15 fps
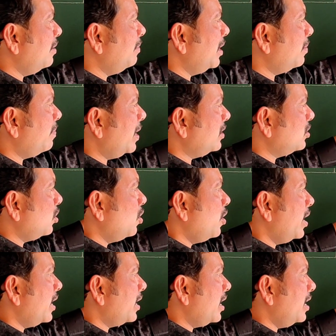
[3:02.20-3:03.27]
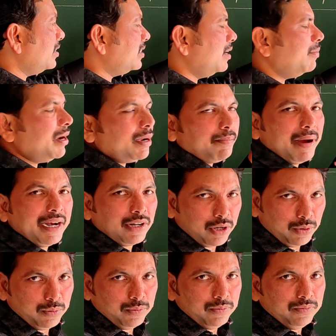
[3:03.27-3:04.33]
limit plus lower class limit by
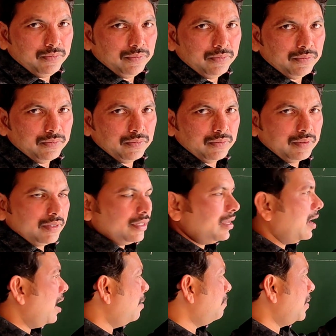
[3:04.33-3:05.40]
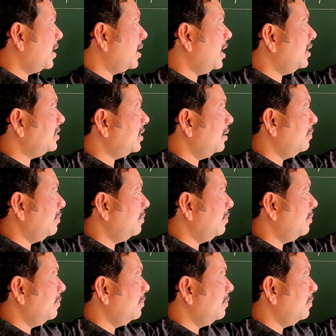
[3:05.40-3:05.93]
2. Upper class